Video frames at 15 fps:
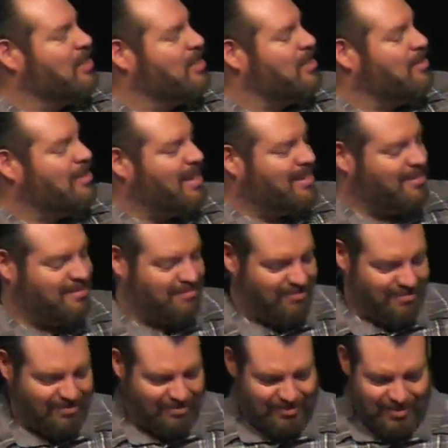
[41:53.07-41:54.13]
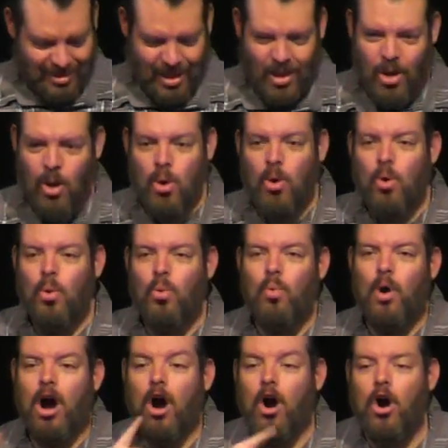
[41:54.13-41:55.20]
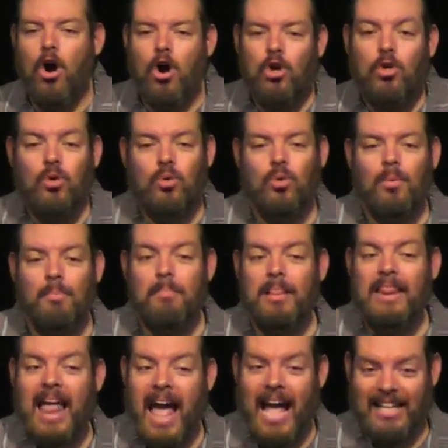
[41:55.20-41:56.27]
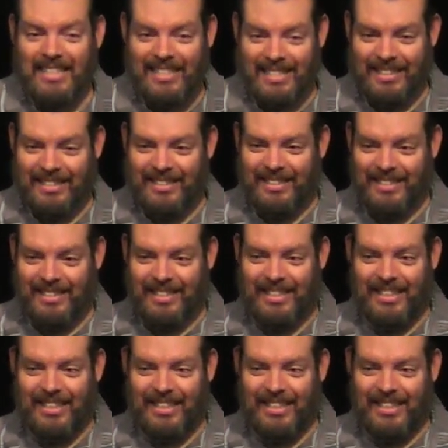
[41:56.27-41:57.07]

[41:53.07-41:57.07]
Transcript: If you plant seeds of doubt, you're going to have doubt. If you plant faith, you're